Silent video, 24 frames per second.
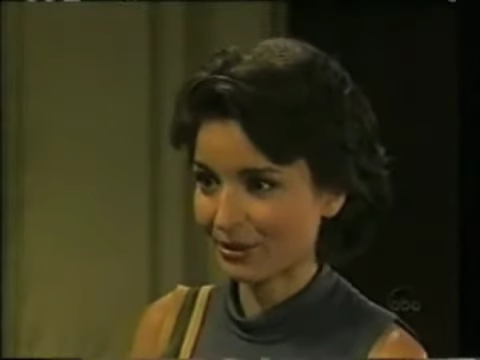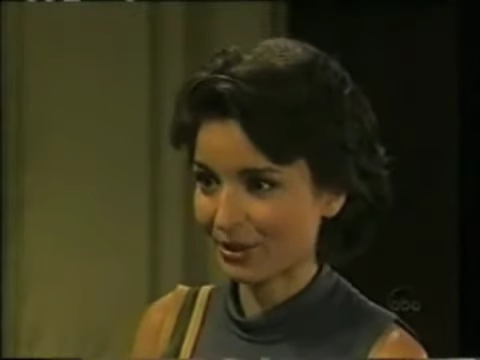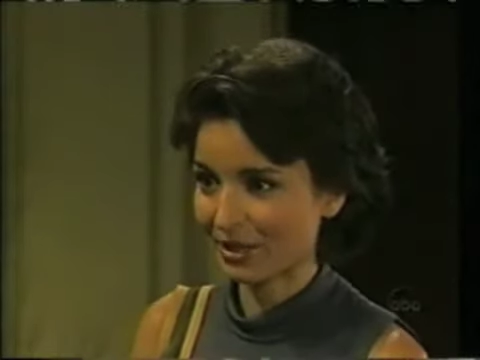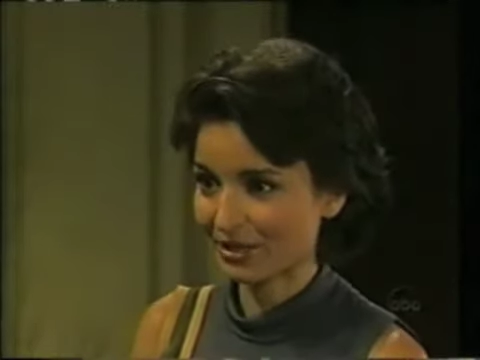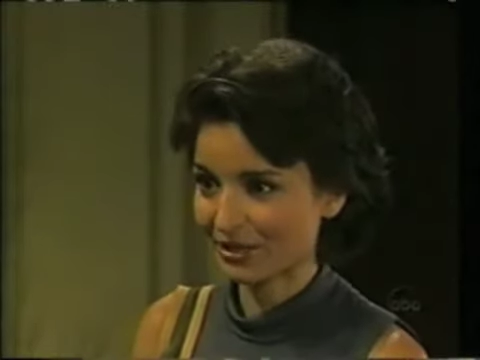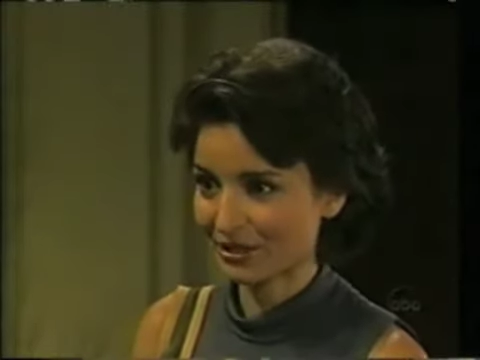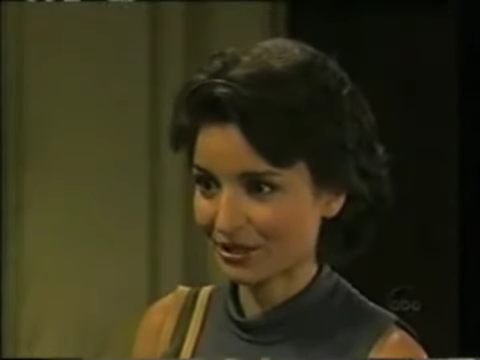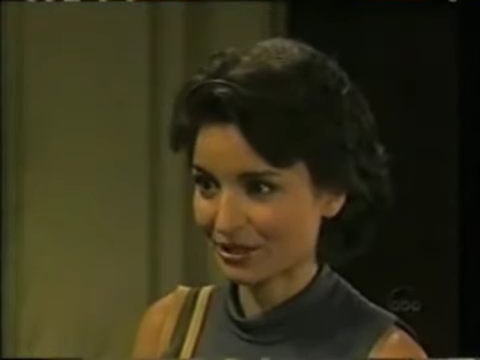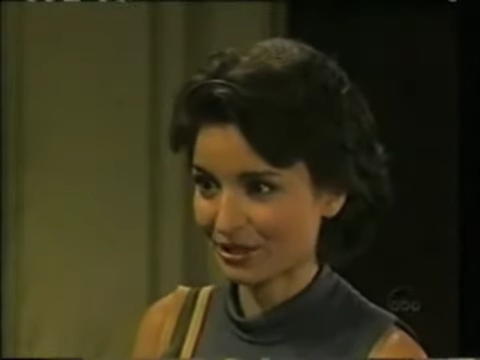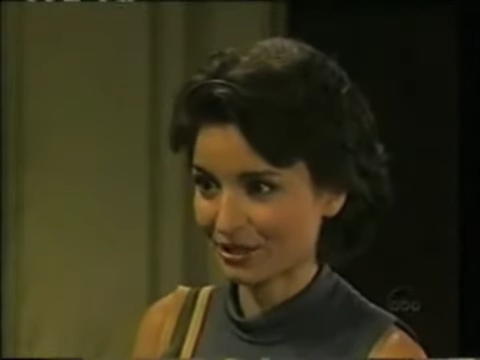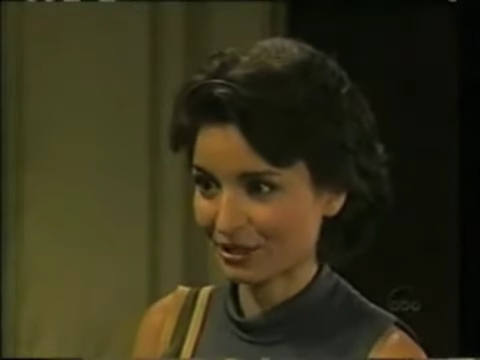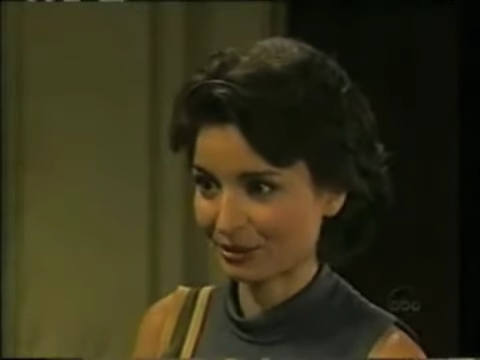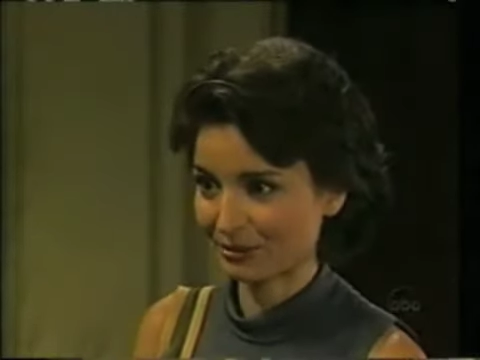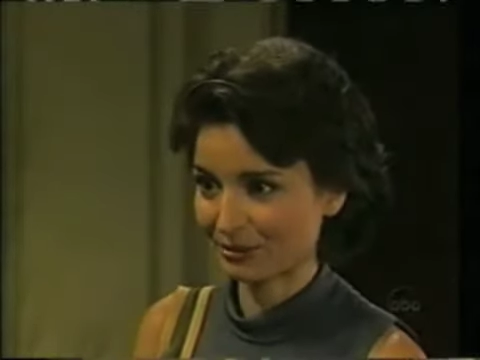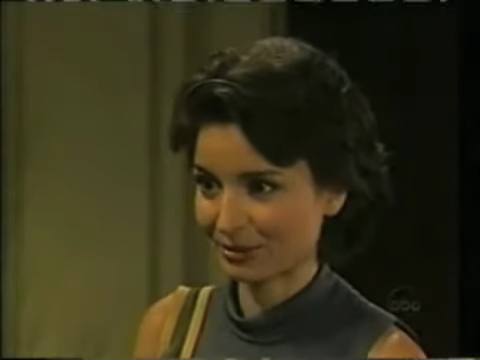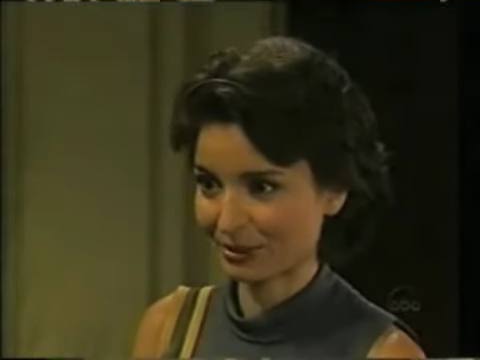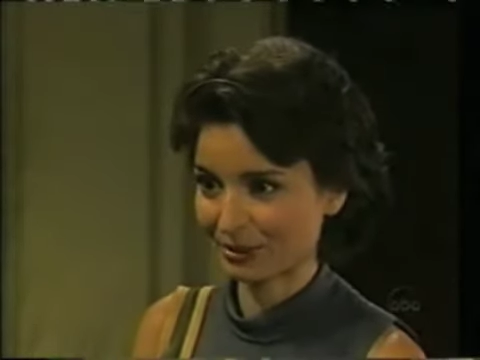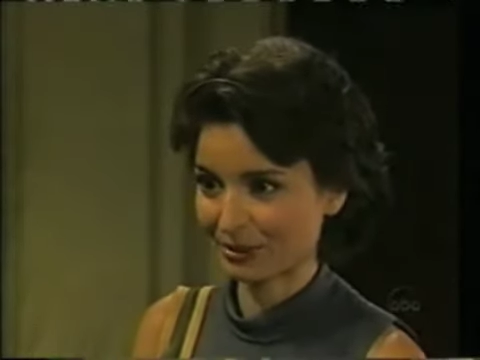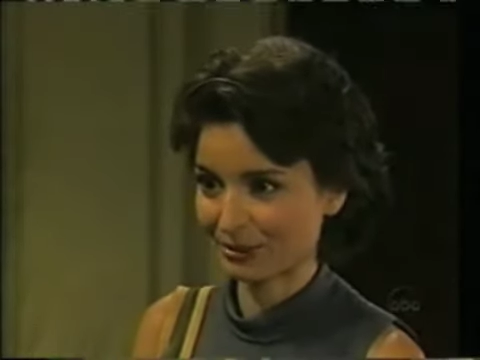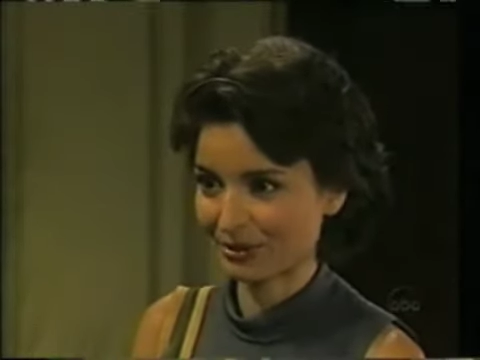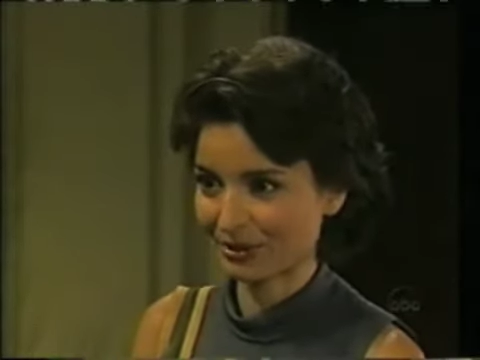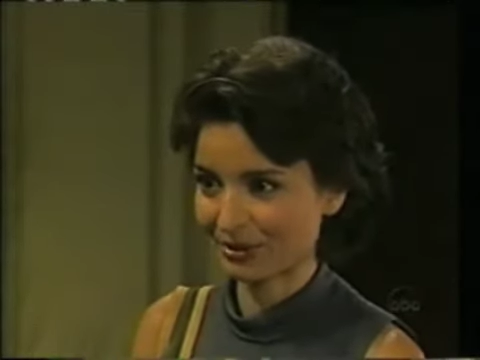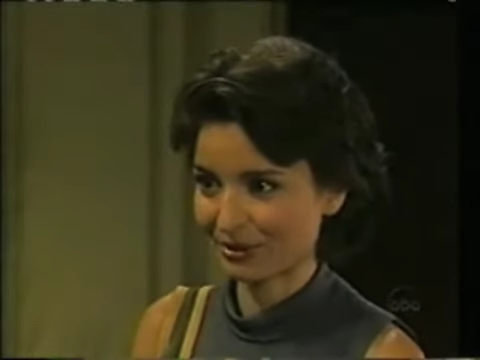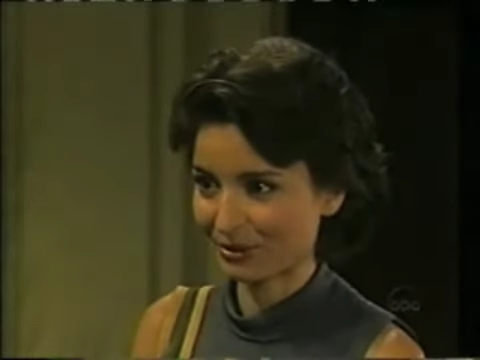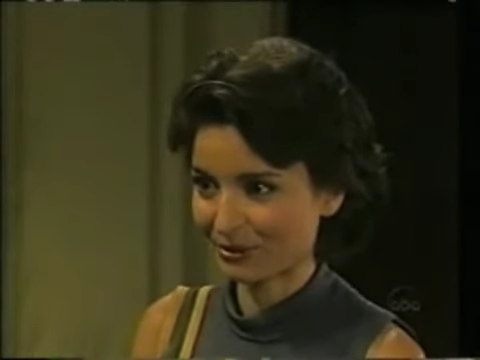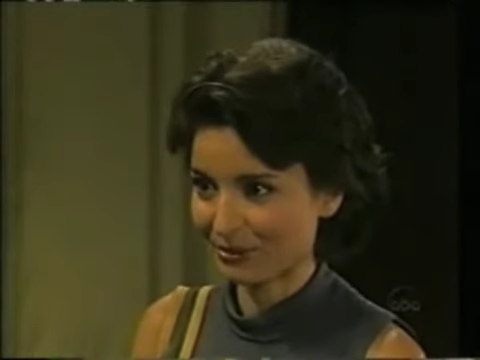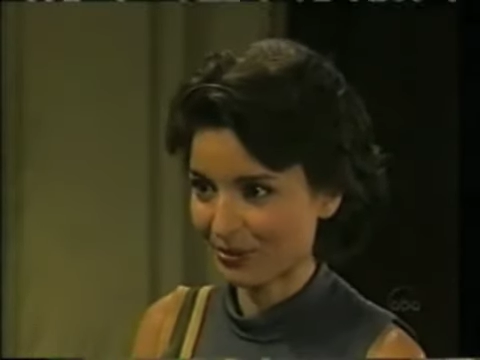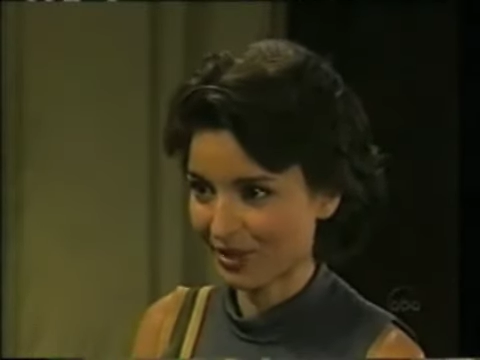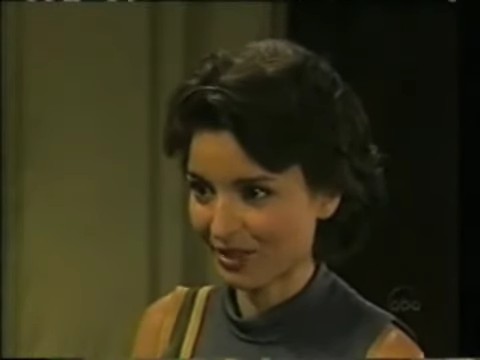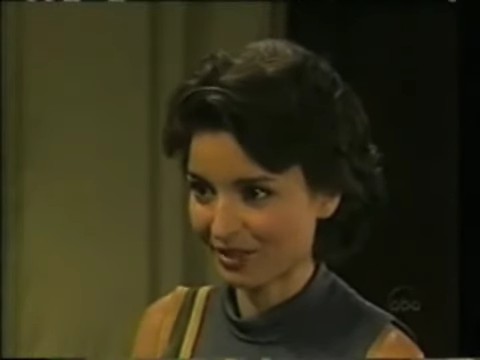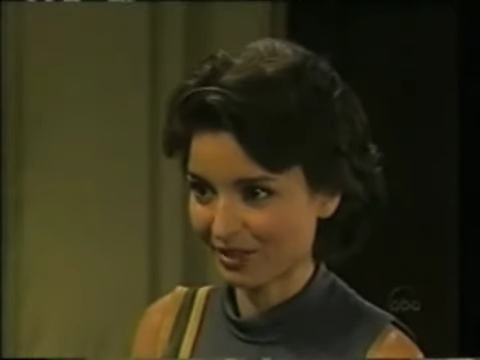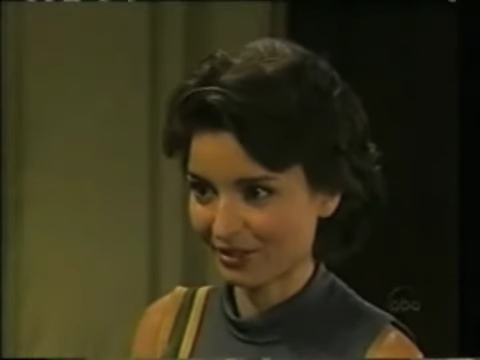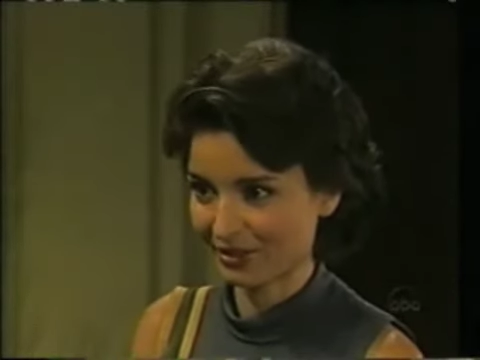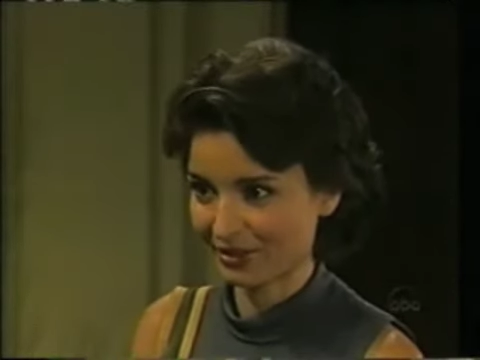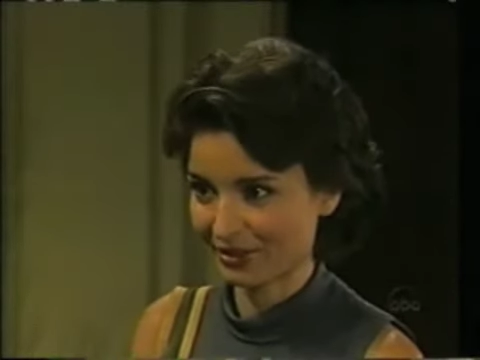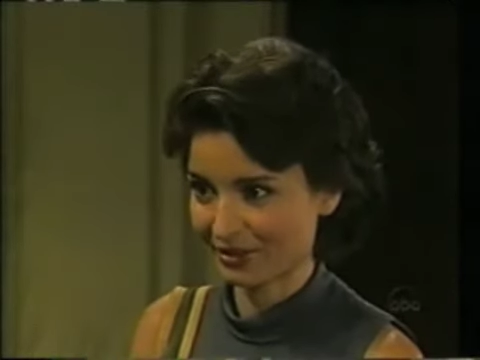one shared between your
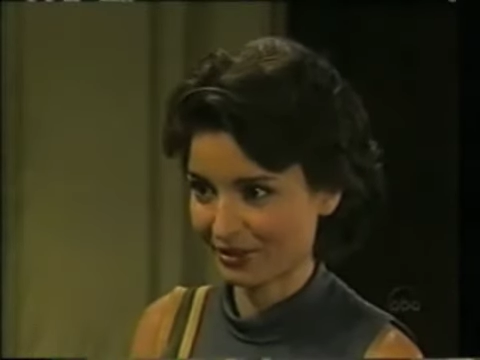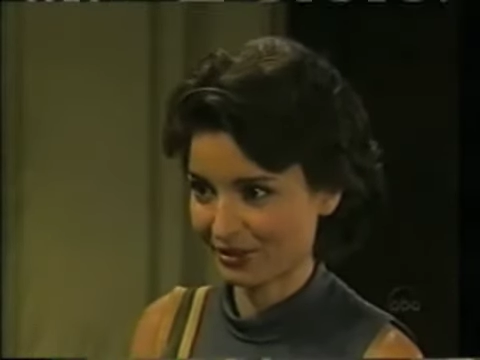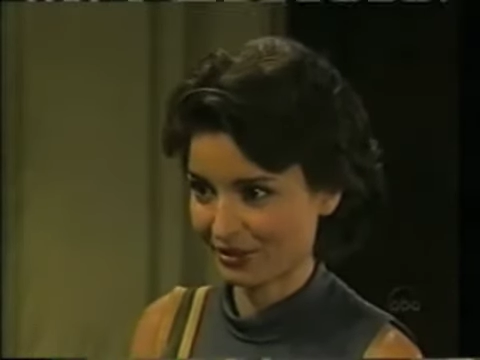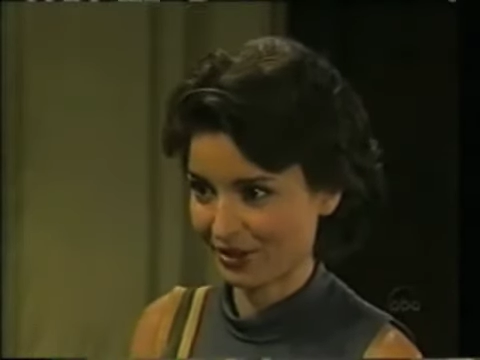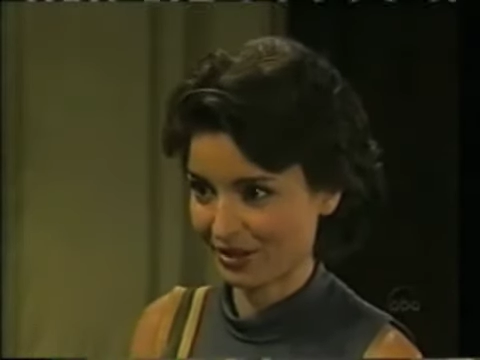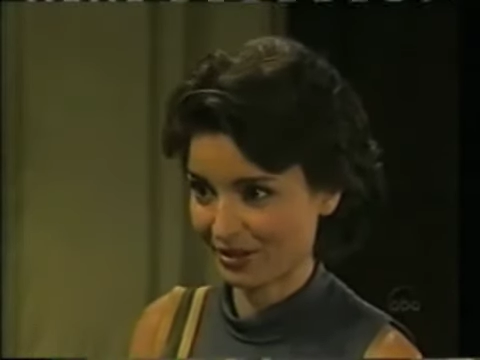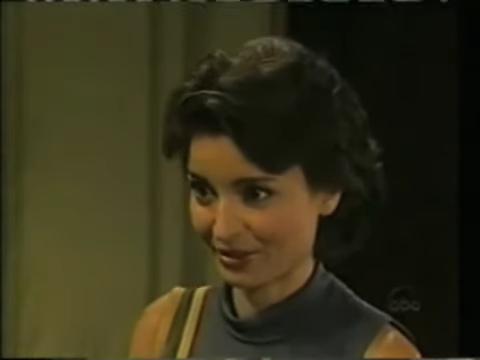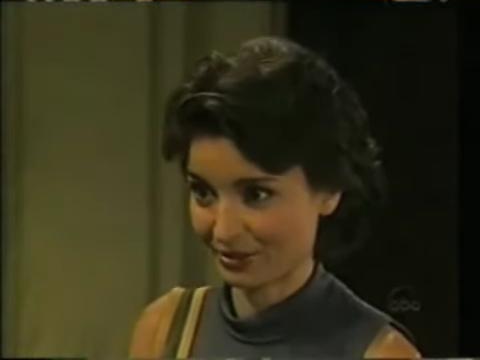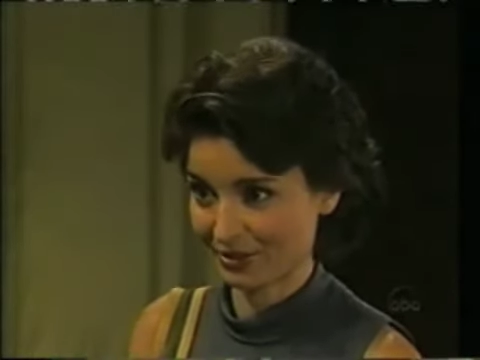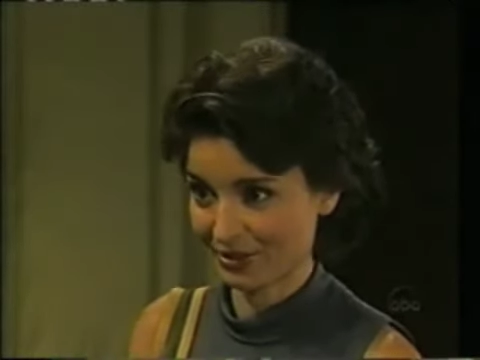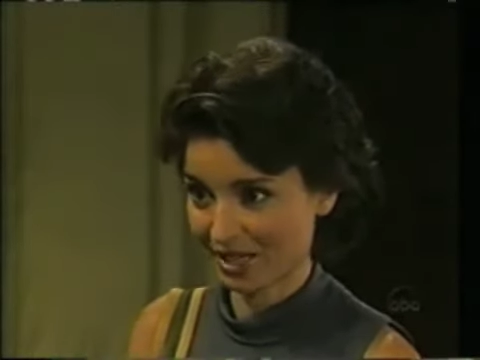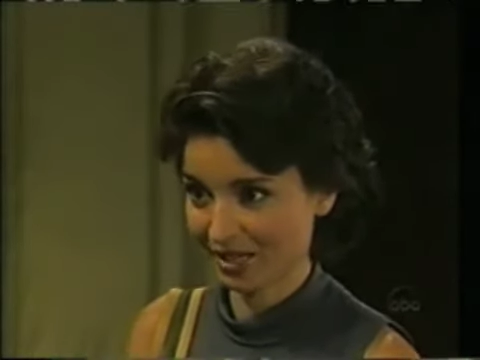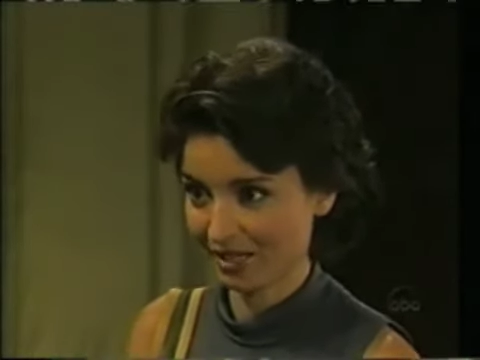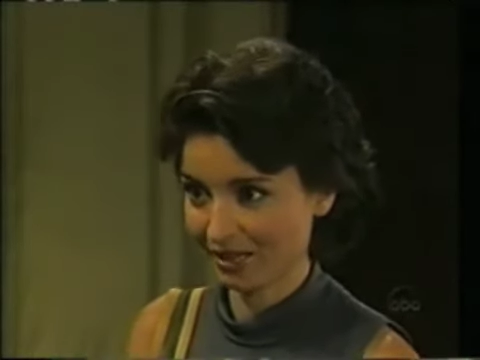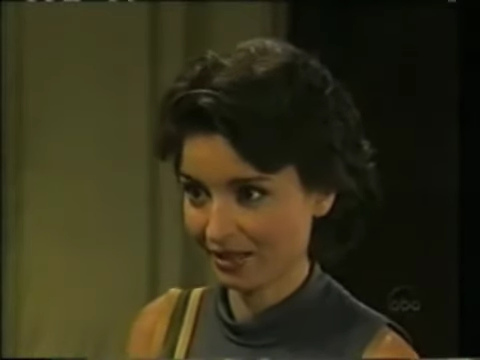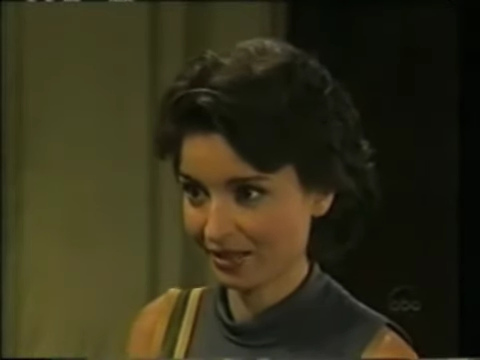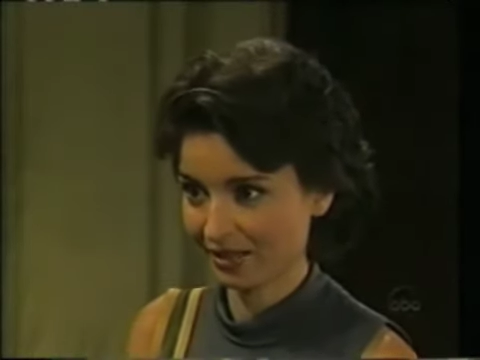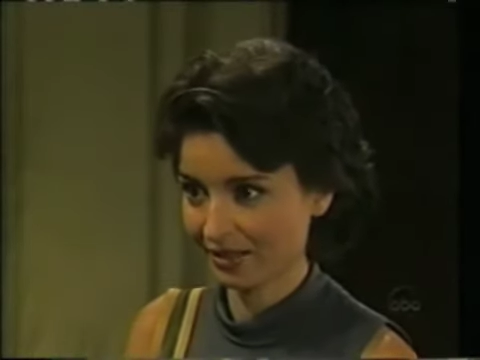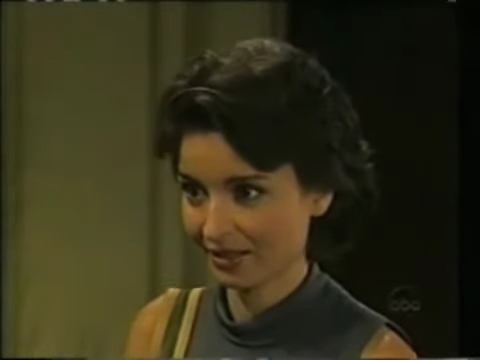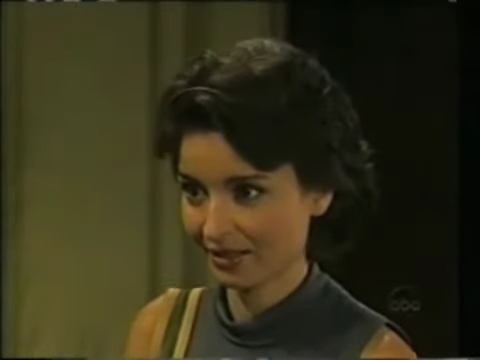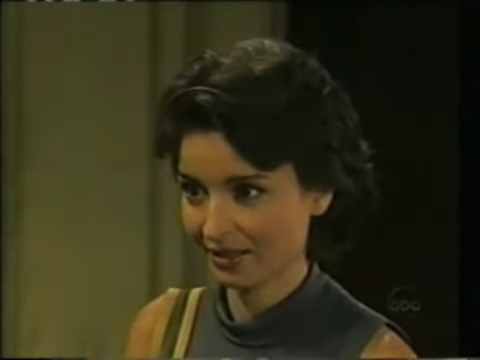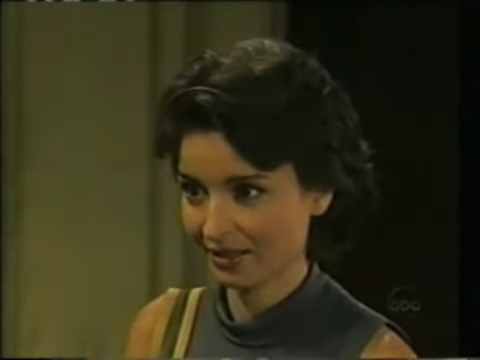mother and your Uncle Jack.